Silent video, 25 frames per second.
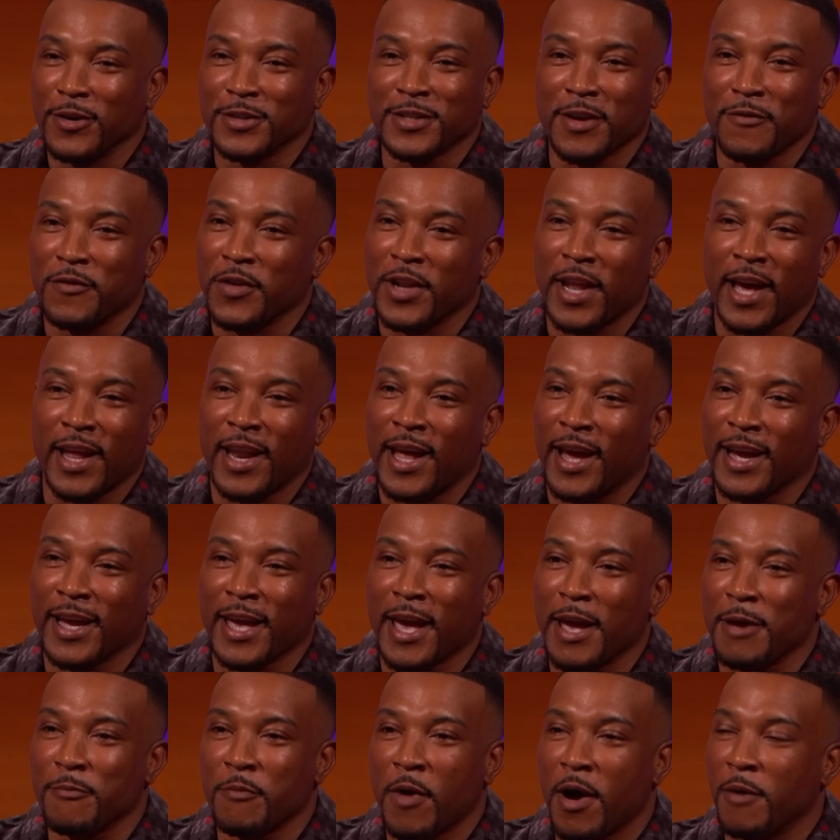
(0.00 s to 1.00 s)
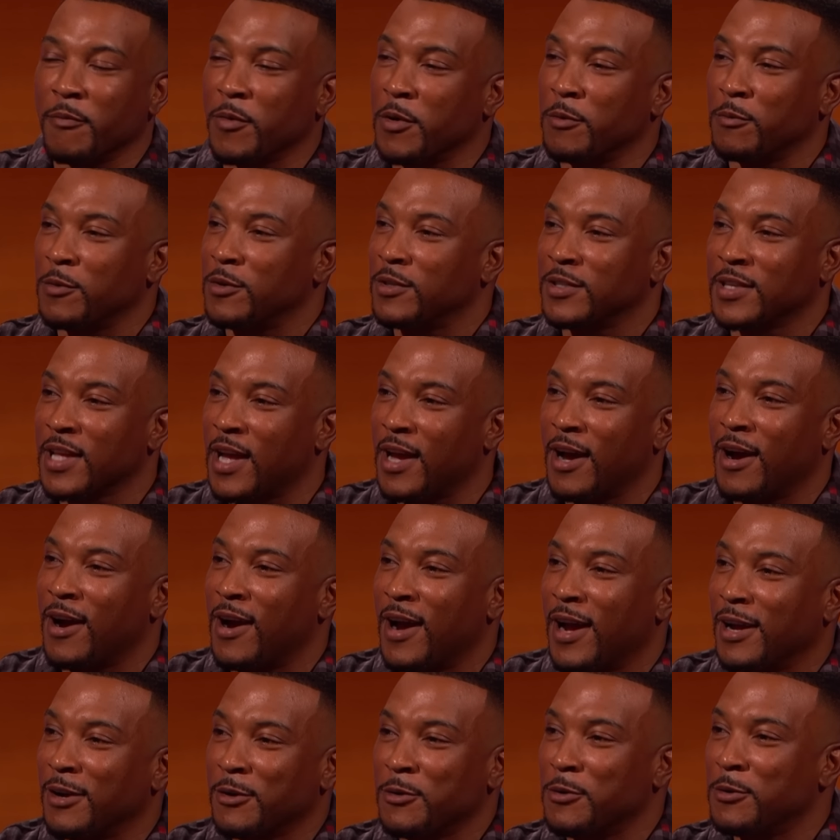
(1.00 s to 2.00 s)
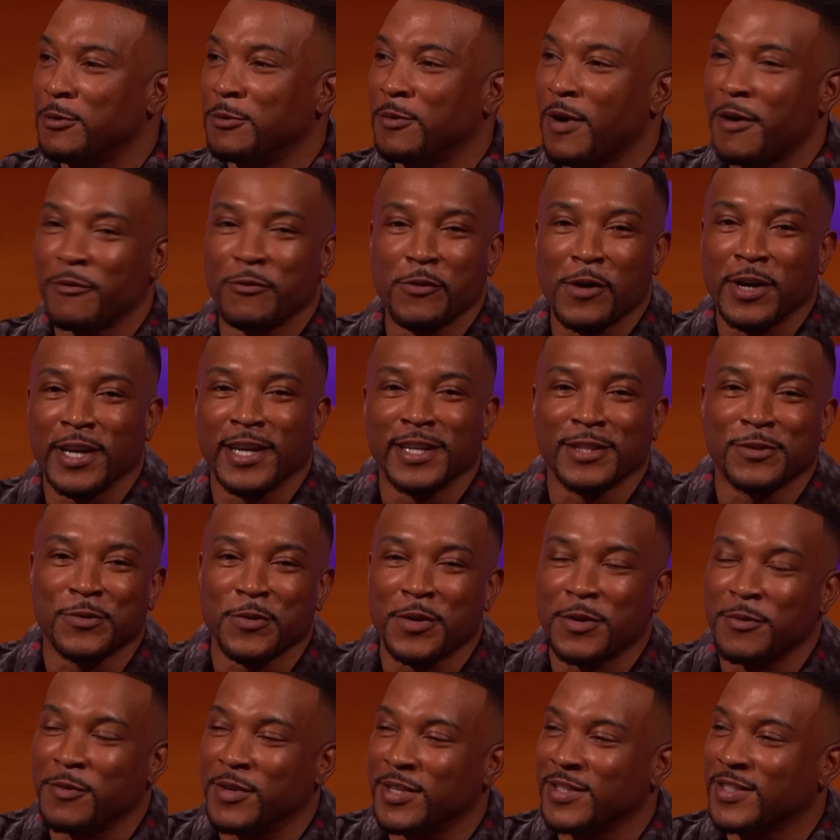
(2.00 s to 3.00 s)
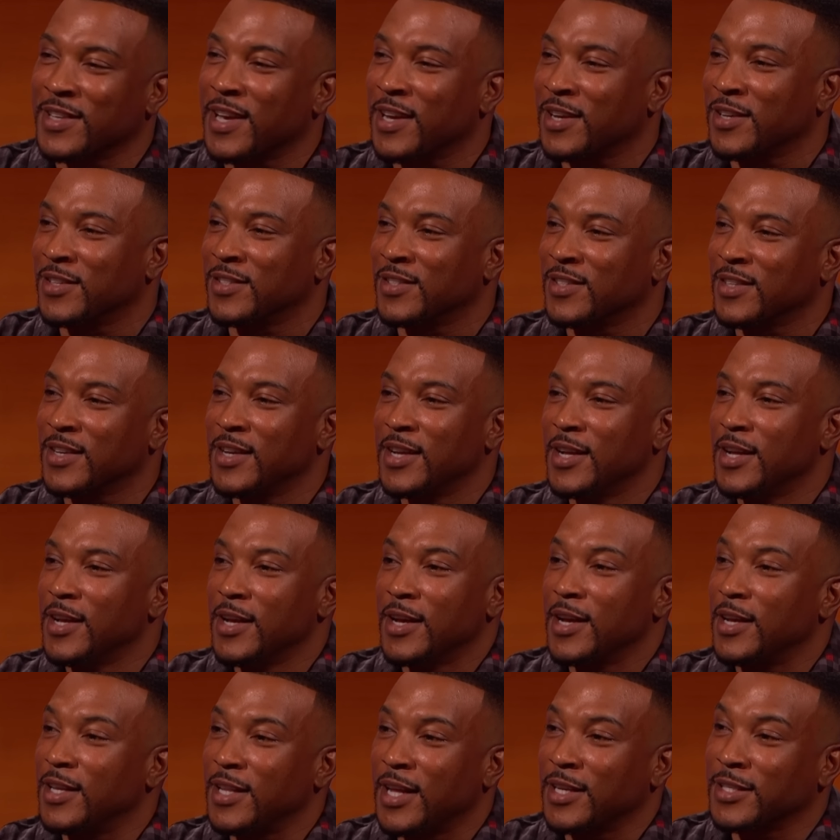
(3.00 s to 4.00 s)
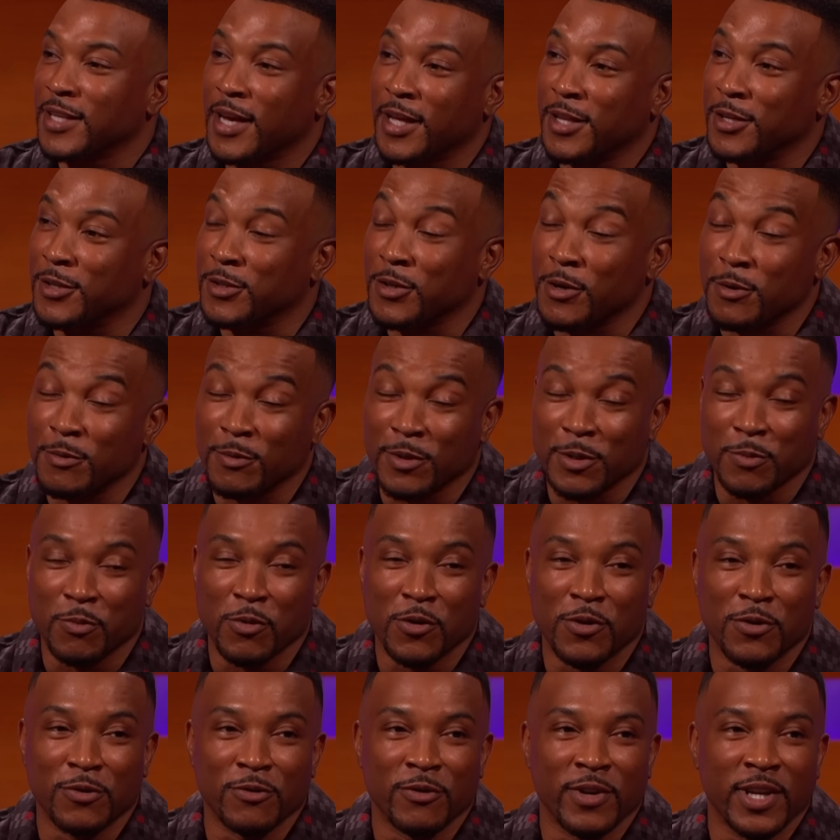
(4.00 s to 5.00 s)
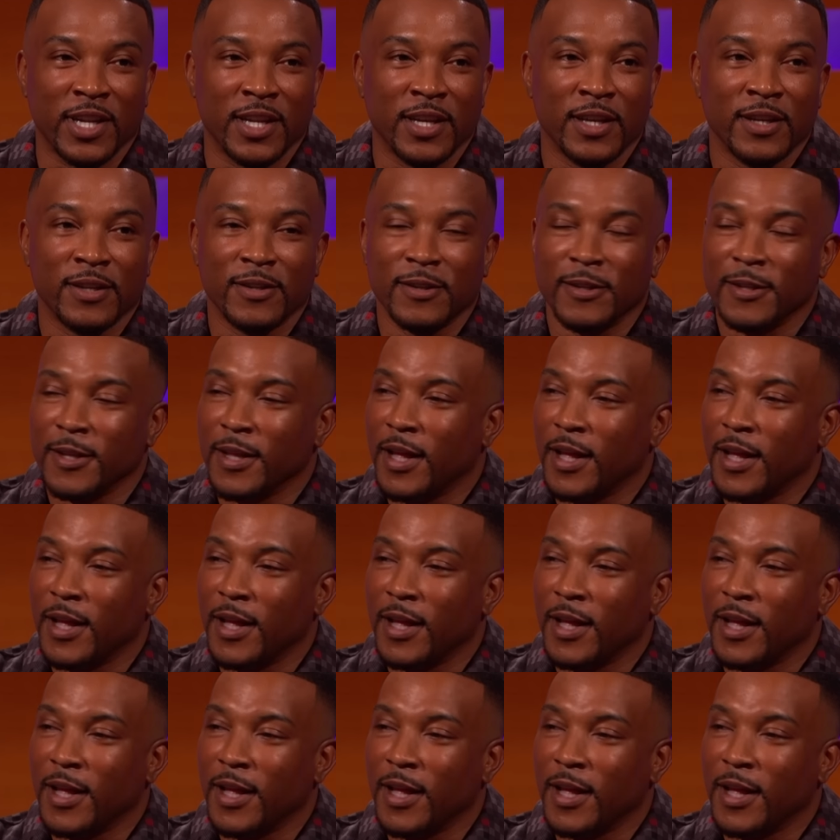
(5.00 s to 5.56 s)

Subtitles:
or something like that came up, and we was like, all right, cool, everyone gets 21 seconds. And that's how the song was born, really. Mm.